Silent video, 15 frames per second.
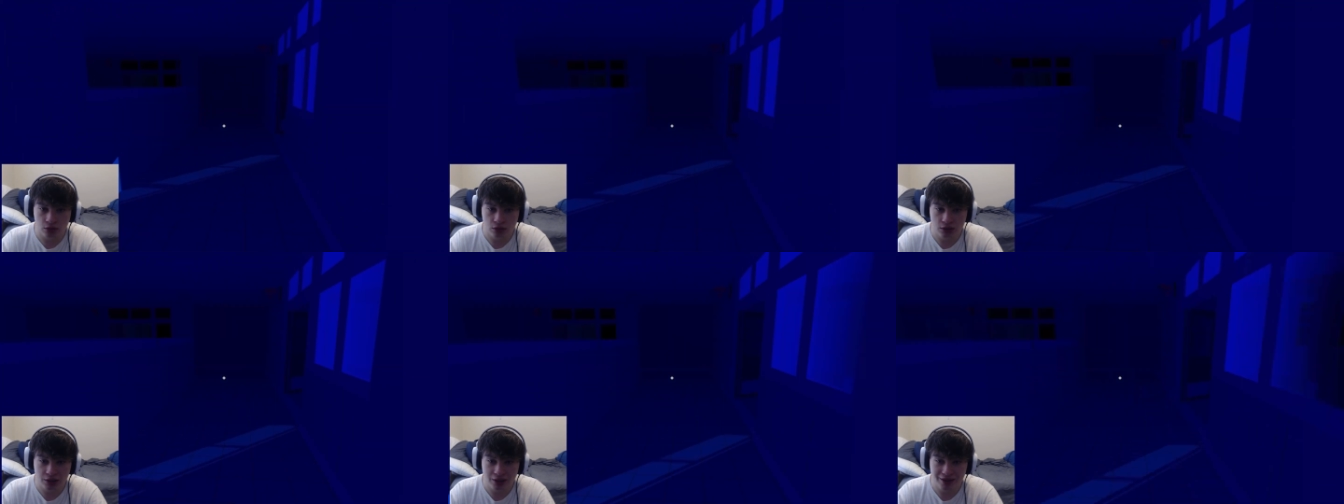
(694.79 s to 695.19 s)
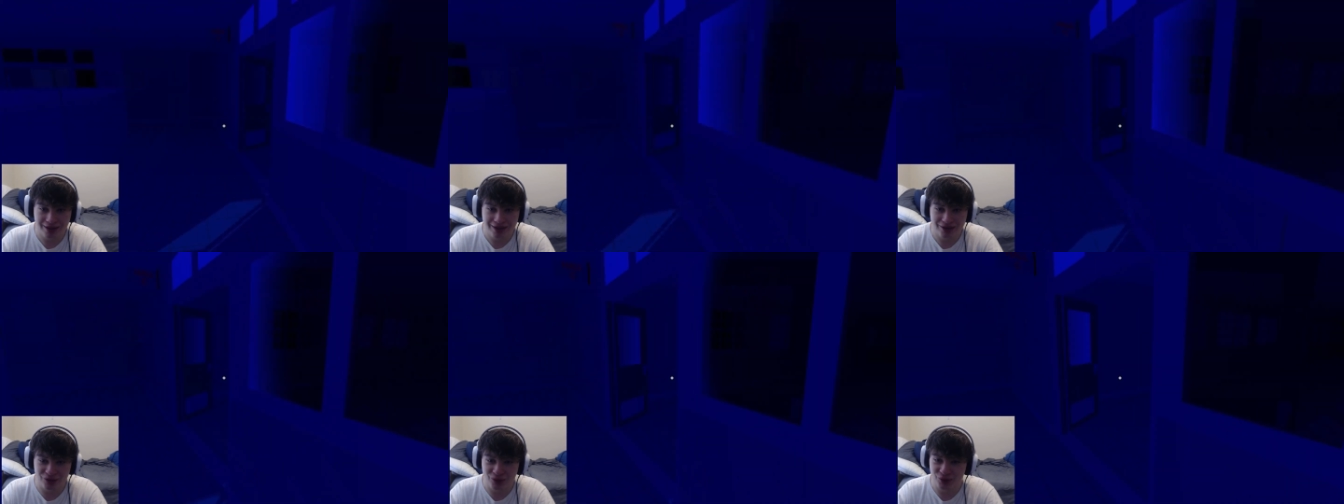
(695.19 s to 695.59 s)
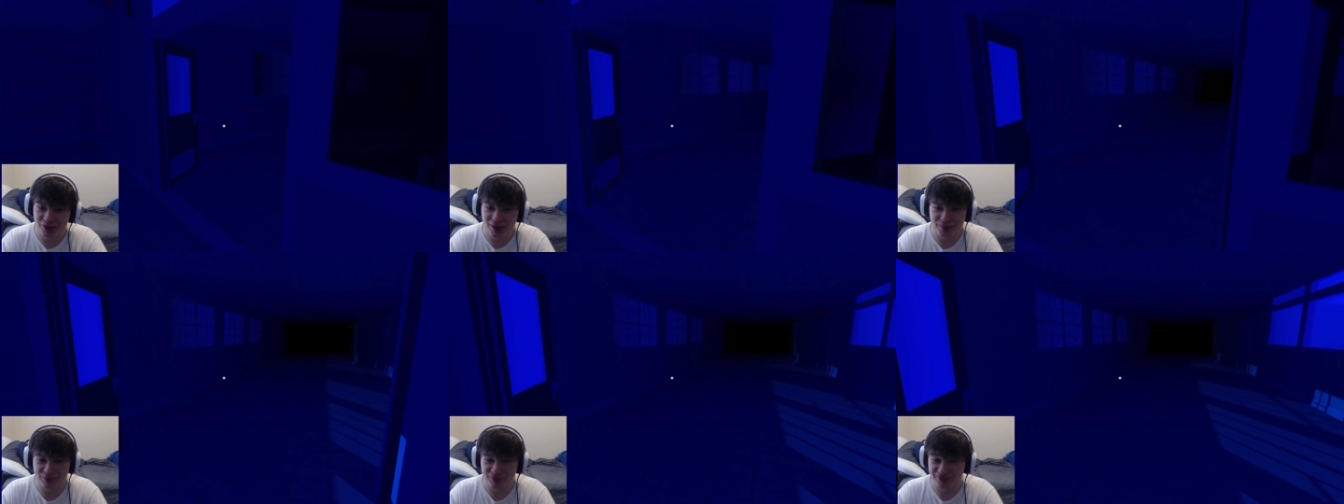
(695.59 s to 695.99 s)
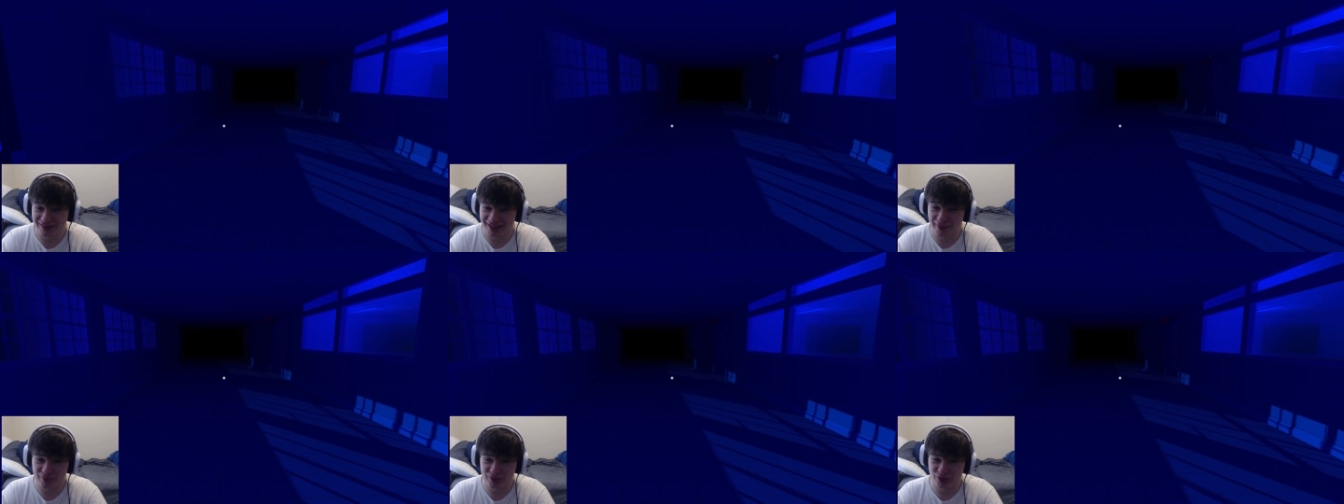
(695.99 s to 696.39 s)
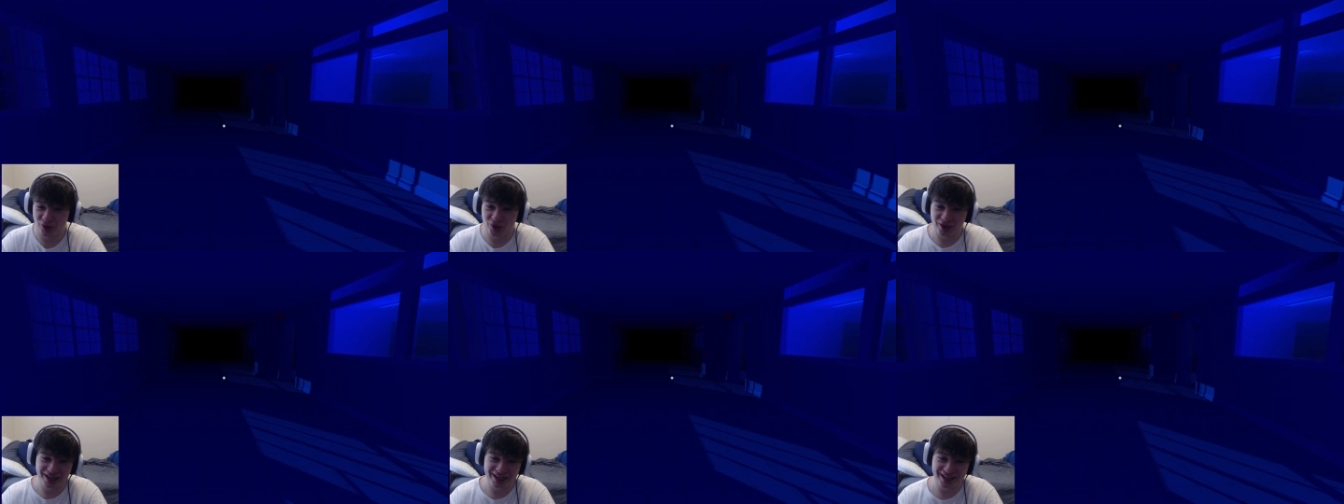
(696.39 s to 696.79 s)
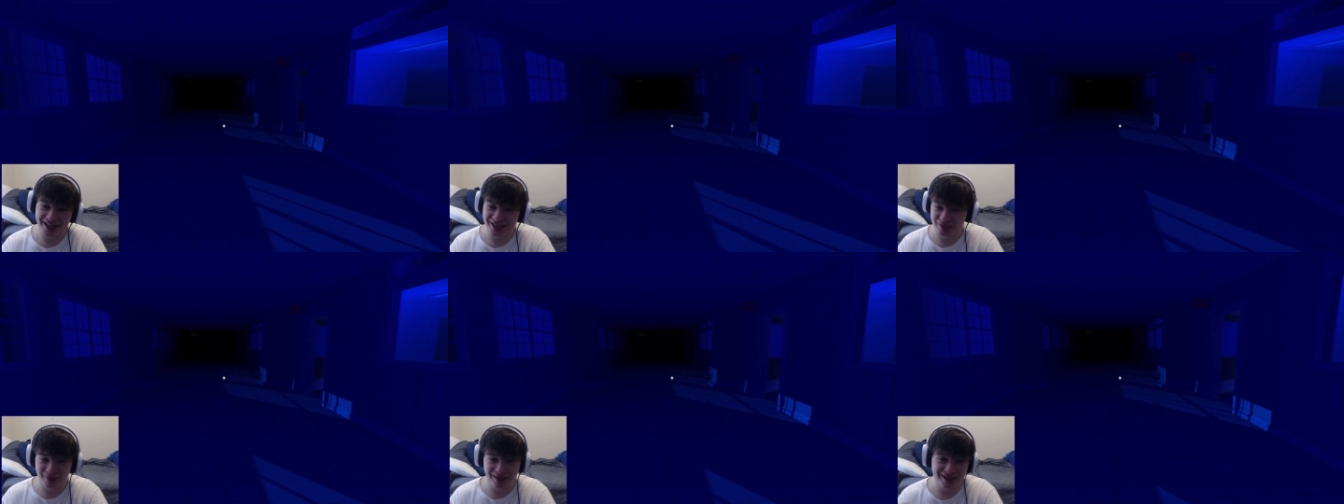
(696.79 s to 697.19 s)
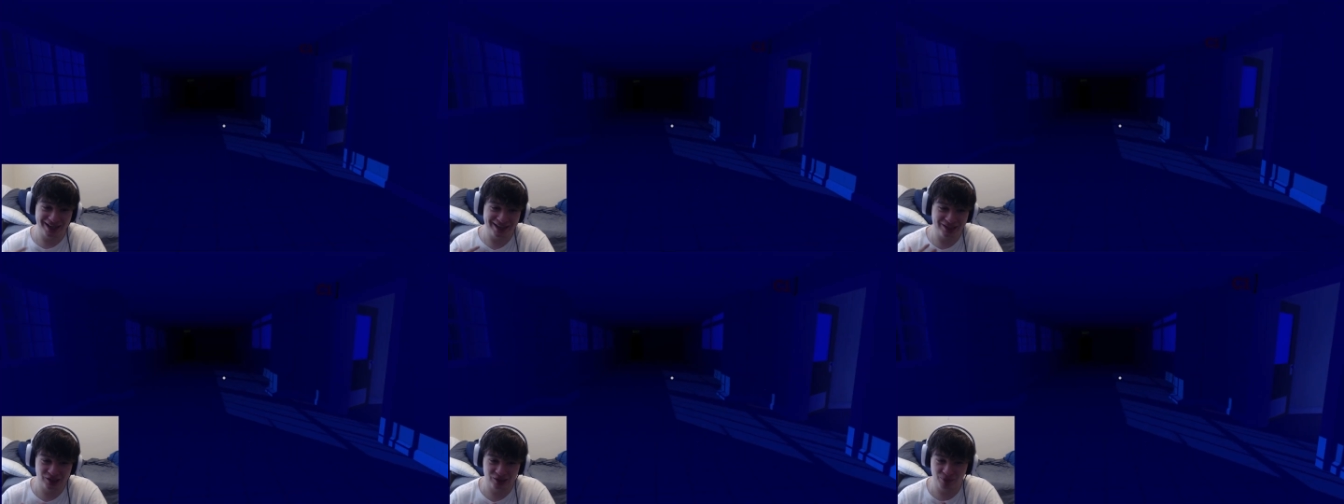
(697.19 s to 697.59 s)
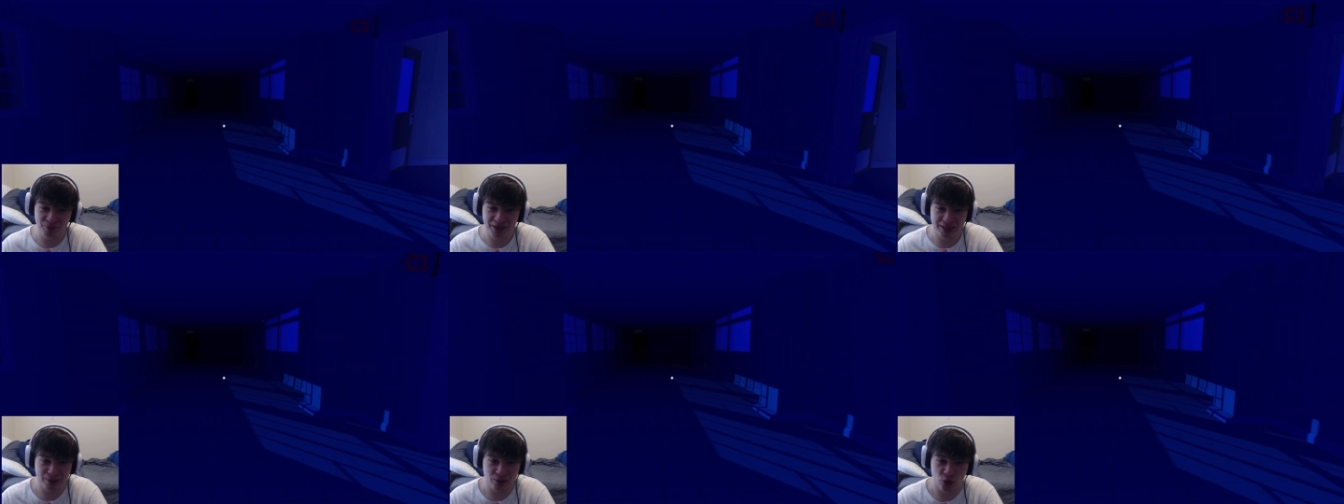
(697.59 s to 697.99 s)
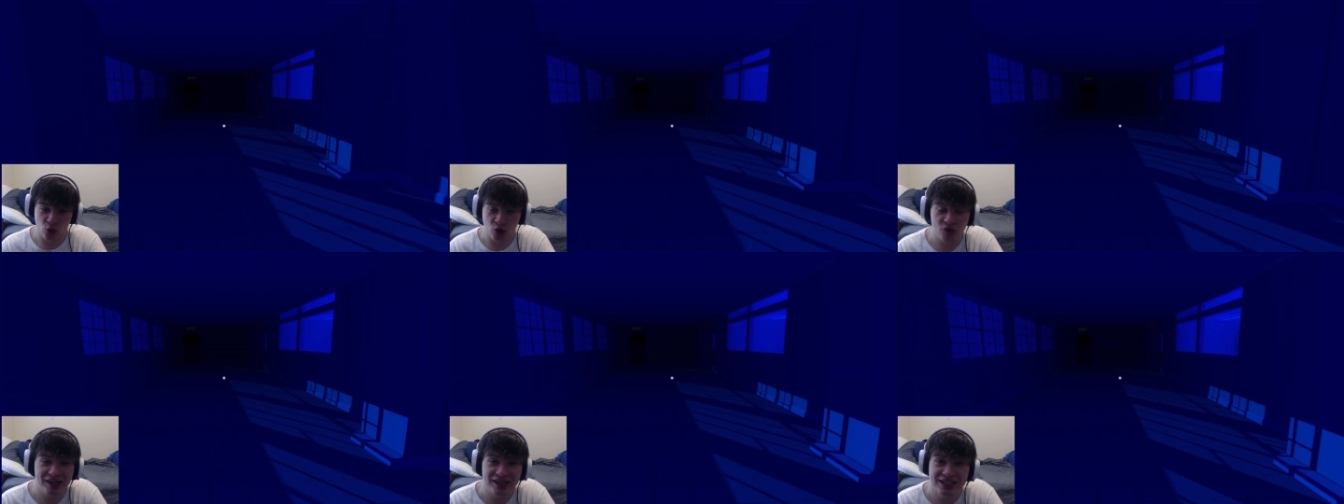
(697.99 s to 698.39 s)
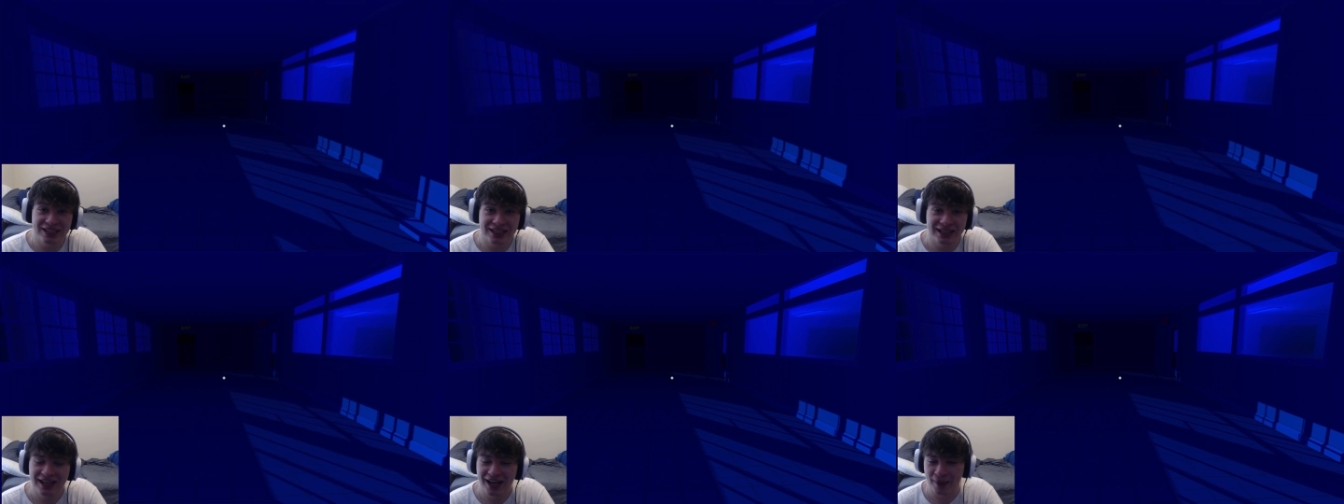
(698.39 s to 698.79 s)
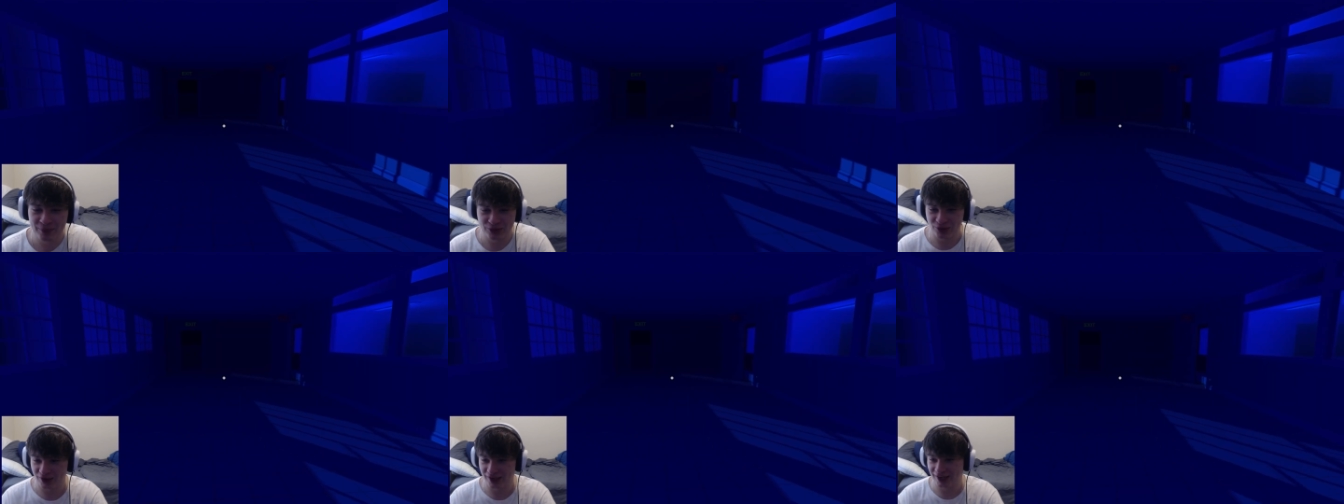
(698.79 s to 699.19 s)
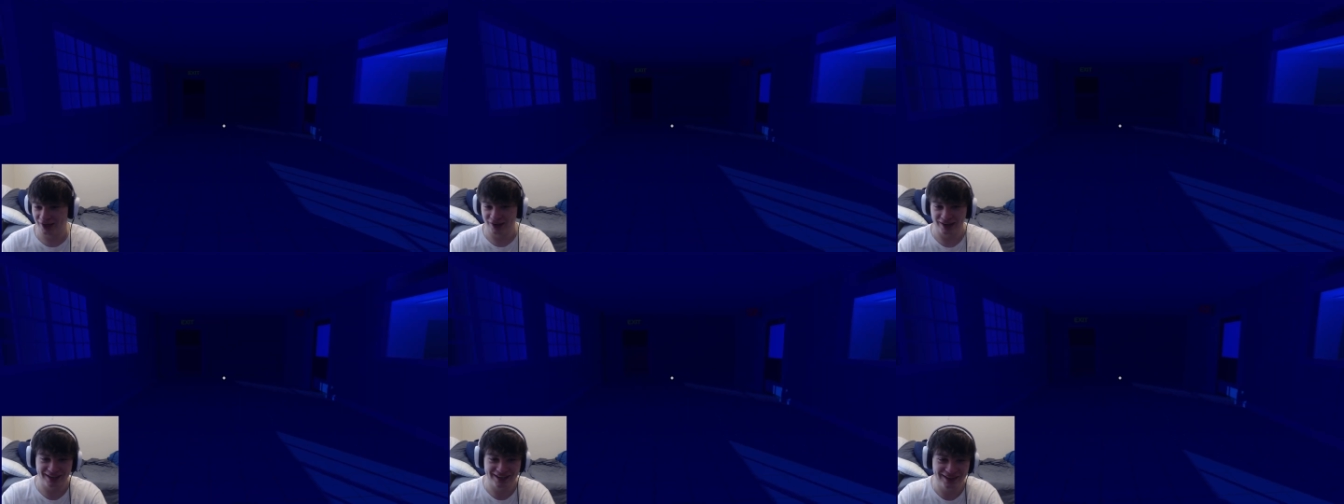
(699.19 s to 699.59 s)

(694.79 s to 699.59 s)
Side. Dude, I'm I'm sorry. It gets me. It just gets my heart racing. I'm sorry. All right,